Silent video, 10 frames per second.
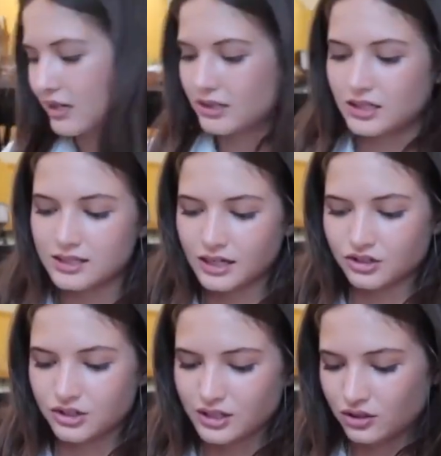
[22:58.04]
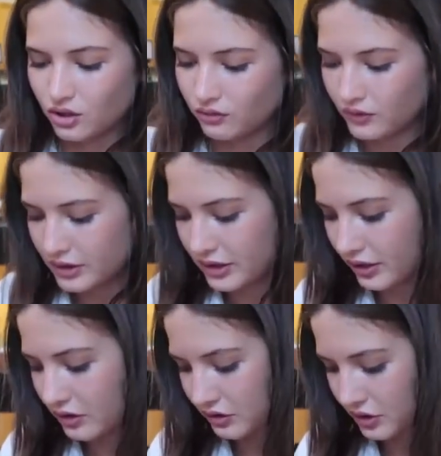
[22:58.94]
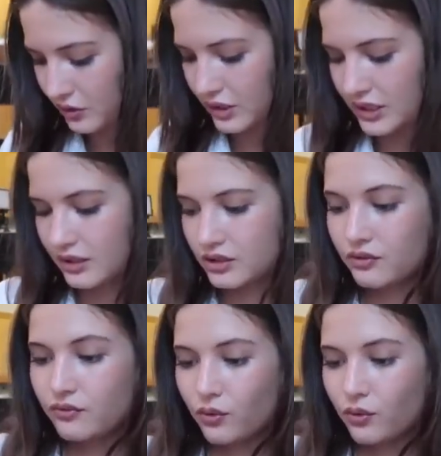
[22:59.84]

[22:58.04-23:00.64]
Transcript: that Adidas actually sent over. They're their new Adidas